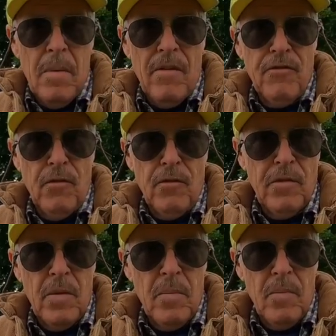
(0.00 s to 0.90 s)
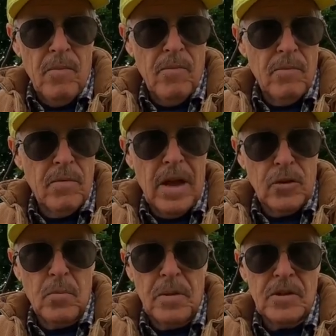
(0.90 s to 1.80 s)
about a foot from the
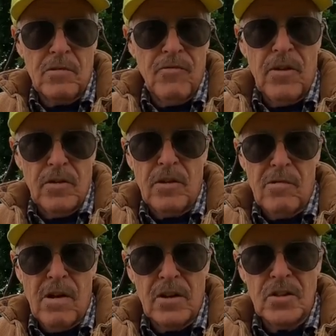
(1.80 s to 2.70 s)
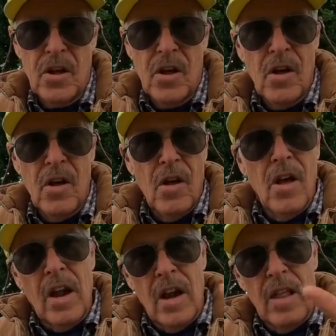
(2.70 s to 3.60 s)
actual piece of floating crust,
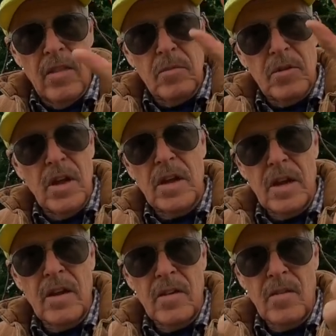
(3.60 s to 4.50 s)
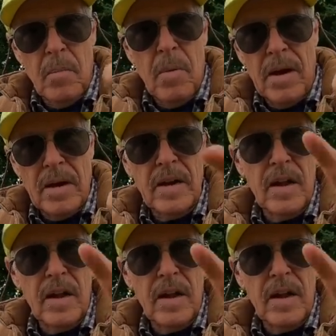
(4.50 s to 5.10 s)
let them take the bait.